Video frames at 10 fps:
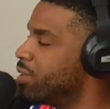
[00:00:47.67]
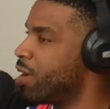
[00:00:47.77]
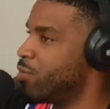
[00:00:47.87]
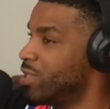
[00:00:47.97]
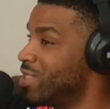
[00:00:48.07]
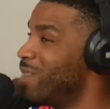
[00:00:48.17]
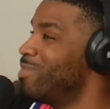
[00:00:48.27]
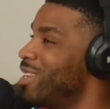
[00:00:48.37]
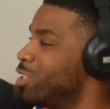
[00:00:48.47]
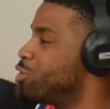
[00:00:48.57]
Like when
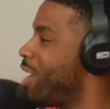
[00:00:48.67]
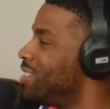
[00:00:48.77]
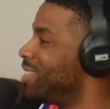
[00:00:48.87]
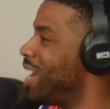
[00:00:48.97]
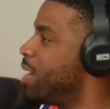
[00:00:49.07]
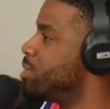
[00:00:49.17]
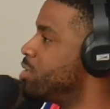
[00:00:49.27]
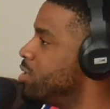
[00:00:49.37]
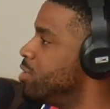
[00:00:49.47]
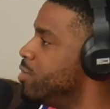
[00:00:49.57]
something tragic
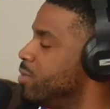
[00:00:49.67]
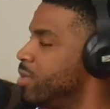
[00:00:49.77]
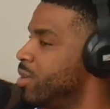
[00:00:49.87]
happens to you,